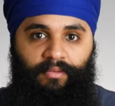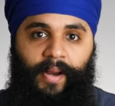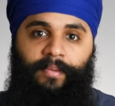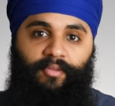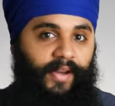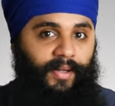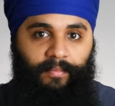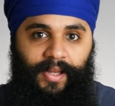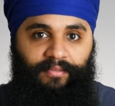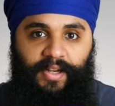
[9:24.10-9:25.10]

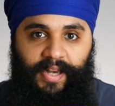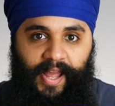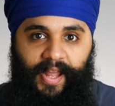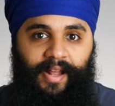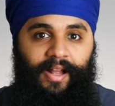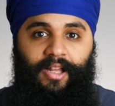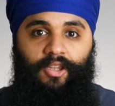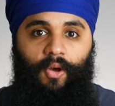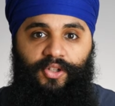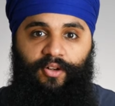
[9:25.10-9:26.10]
randomly every day.
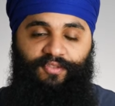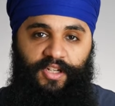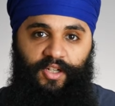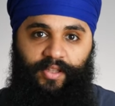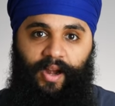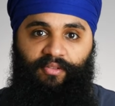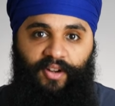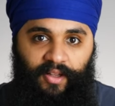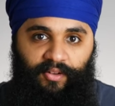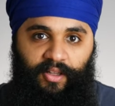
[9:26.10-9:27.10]
Those are features that I
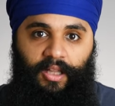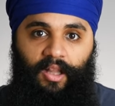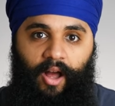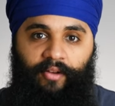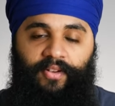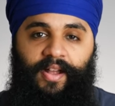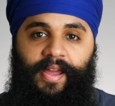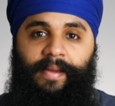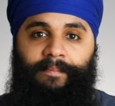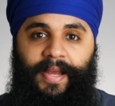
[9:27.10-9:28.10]
really, really love.
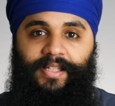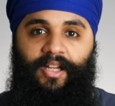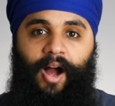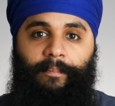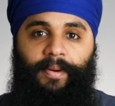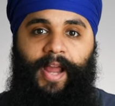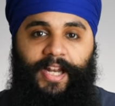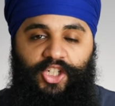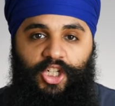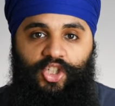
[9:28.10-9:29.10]
It makes the
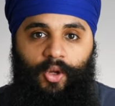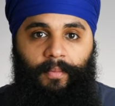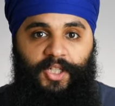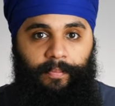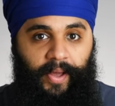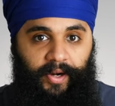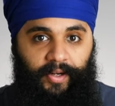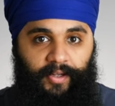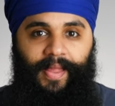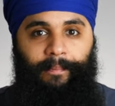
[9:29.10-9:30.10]
comprehension so much better.
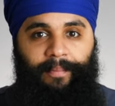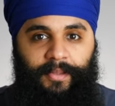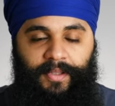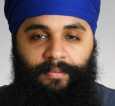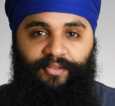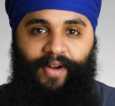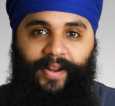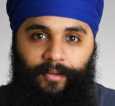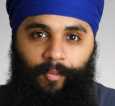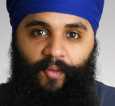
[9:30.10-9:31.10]
And that brings me to my
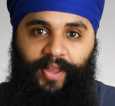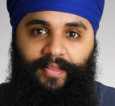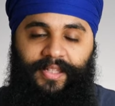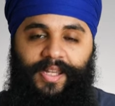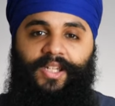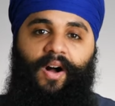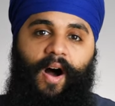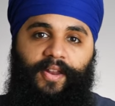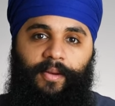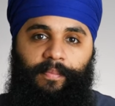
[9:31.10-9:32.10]
final point. Listening to
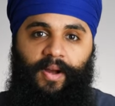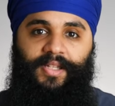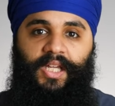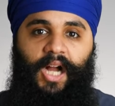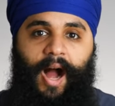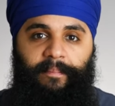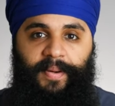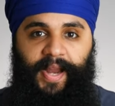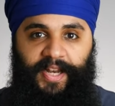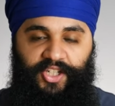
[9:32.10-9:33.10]
audiobooks, the
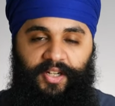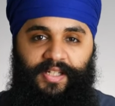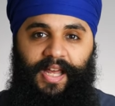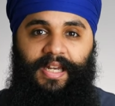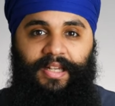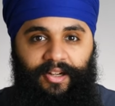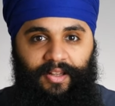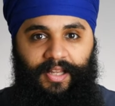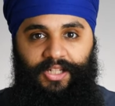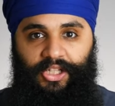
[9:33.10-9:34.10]
comprehension is not
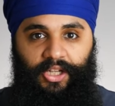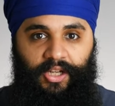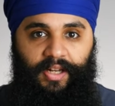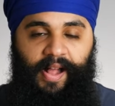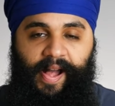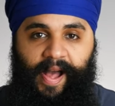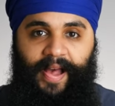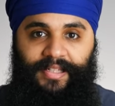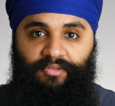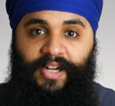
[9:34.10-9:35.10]
nearly as good
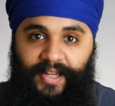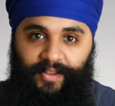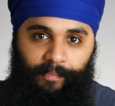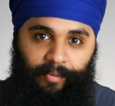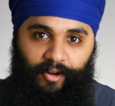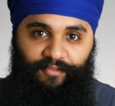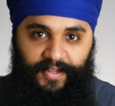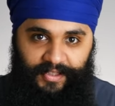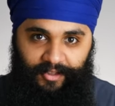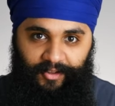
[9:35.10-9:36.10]
as reading the book
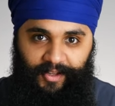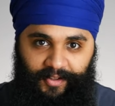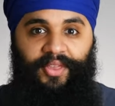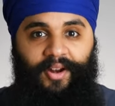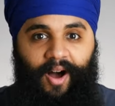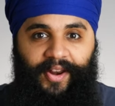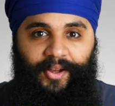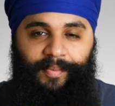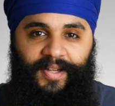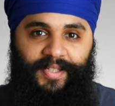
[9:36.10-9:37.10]
physically. With an
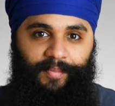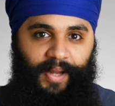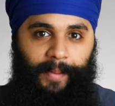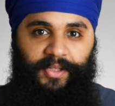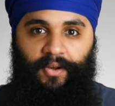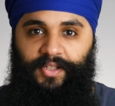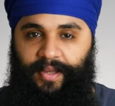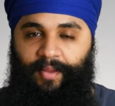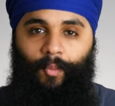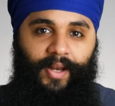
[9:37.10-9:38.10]
audiobook, sometimes it goes
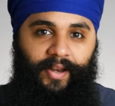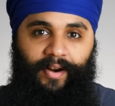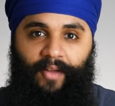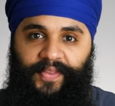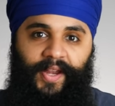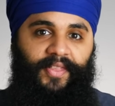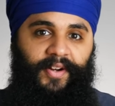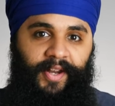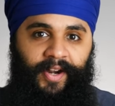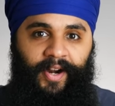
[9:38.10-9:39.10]
in one ear, out the other
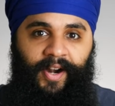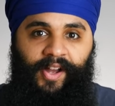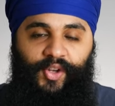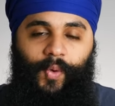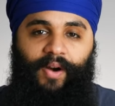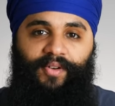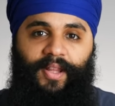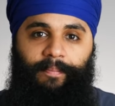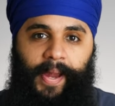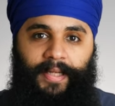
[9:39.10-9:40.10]
ear. You aren't
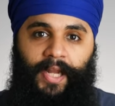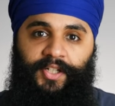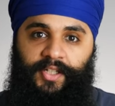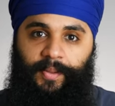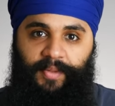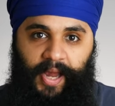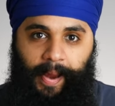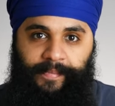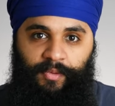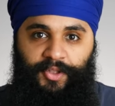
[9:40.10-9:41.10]
really paying attention
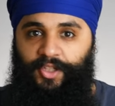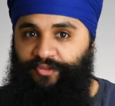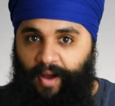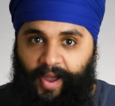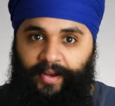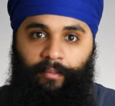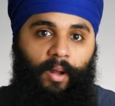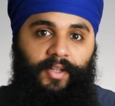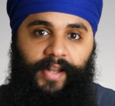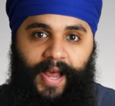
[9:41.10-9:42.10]
sometimes, which is fine.
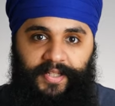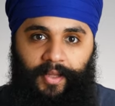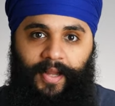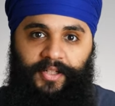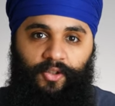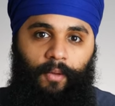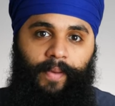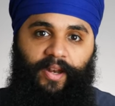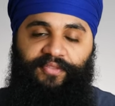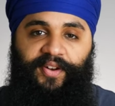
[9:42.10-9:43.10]
Multitasking, that's the whole
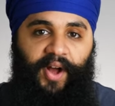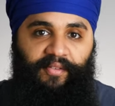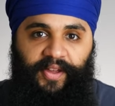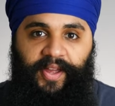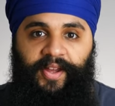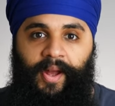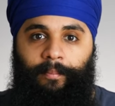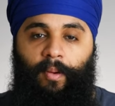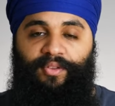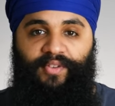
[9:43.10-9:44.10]
benefit of it.
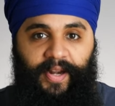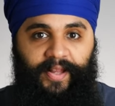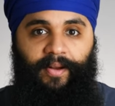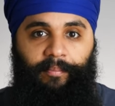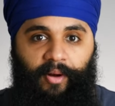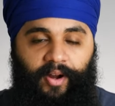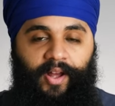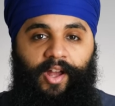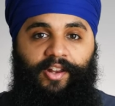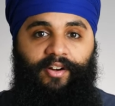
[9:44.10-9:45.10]
But with reading a book,
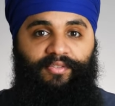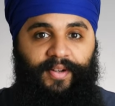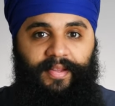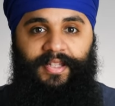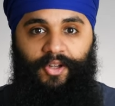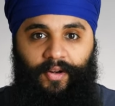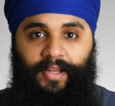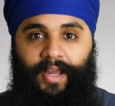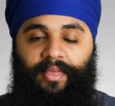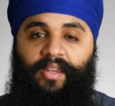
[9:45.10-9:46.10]
you're really
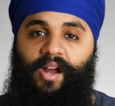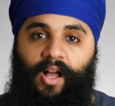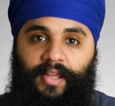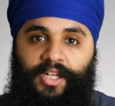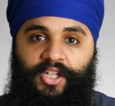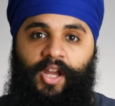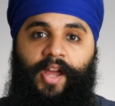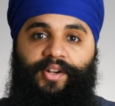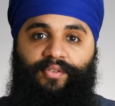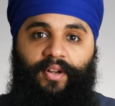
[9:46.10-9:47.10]
soaking in the knowledge
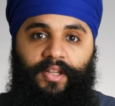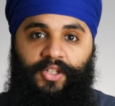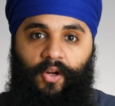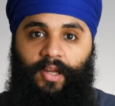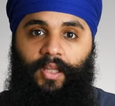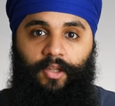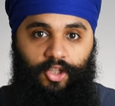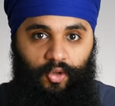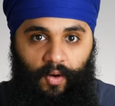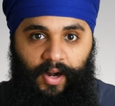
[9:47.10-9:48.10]
and you're really soaking in the
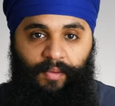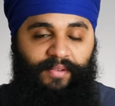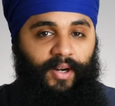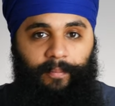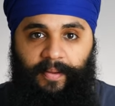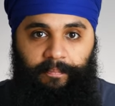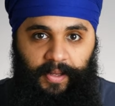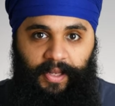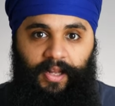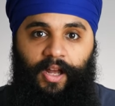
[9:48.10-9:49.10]
story, whatever it might
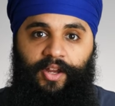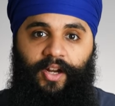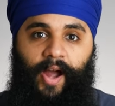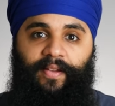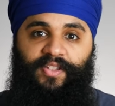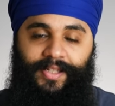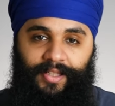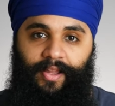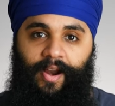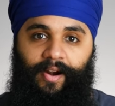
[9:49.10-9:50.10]
be. You're kind of sitting
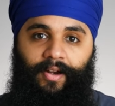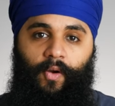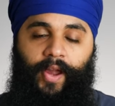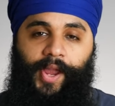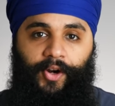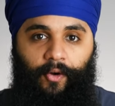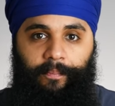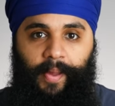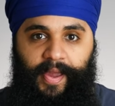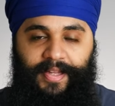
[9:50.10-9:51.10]
there and going at your own
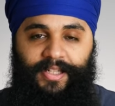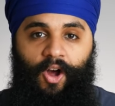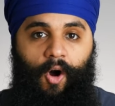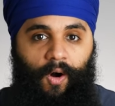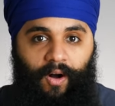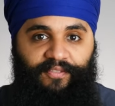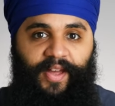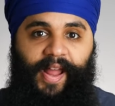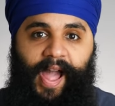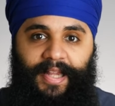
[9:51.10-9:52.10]
pace, All
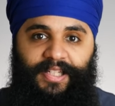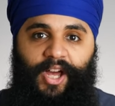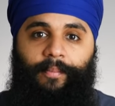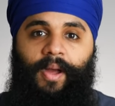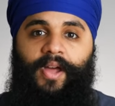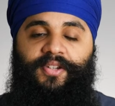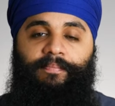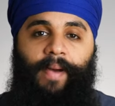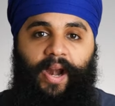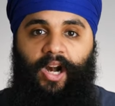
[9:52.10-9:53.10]
that adds up to
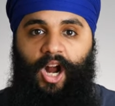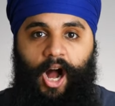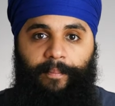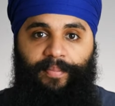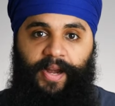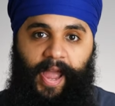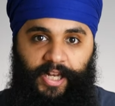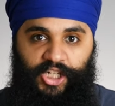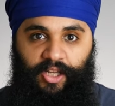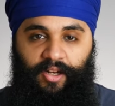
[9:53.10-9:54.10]
better
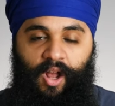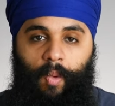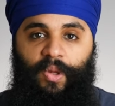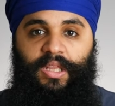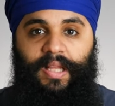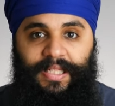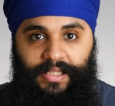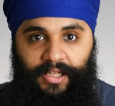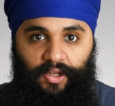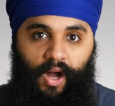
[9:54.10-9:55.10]
comprehension. With
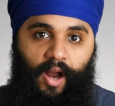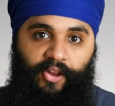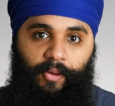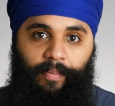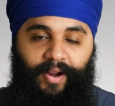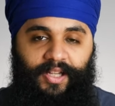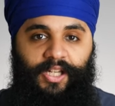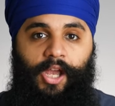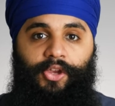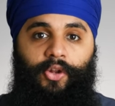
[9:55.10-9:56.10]
listening to audiobooks,
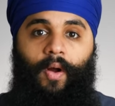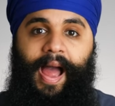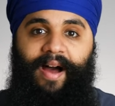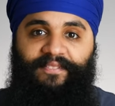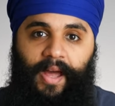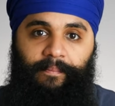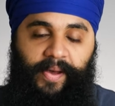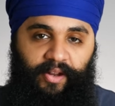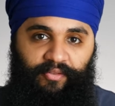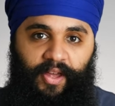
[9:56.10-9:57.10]
you don't have that
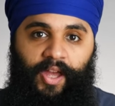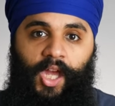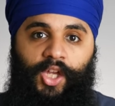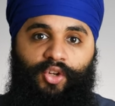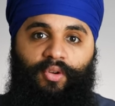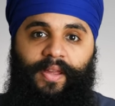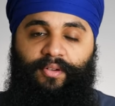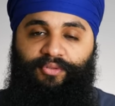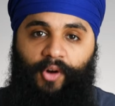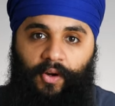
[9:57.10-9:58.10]
benefit. You really have
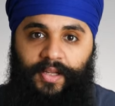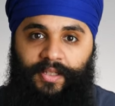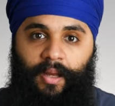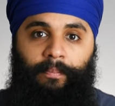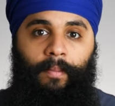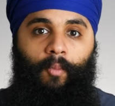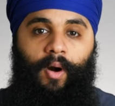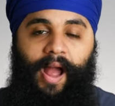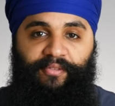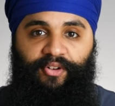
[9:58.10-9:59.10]
to focus, put
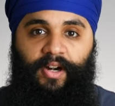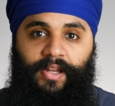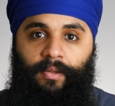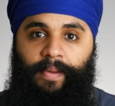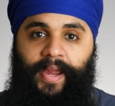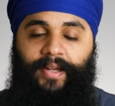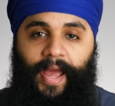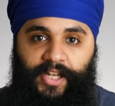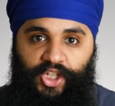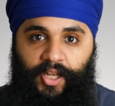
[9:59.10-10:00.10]
more effort into paying
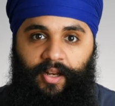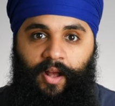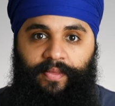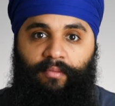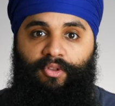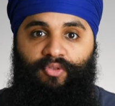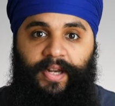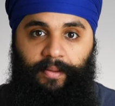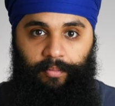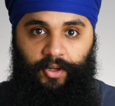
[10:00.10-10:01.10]
attention than with
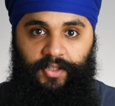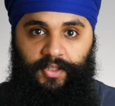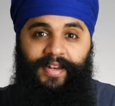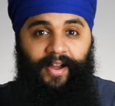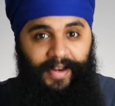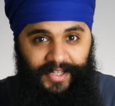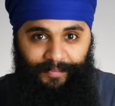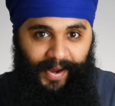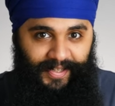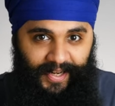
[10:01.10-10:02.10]
reading books. Now, here's
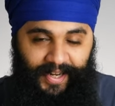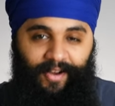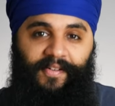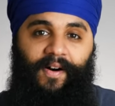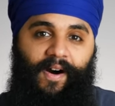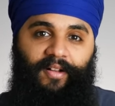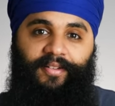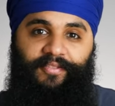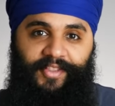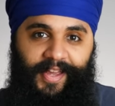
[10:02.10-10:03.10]
my take on all of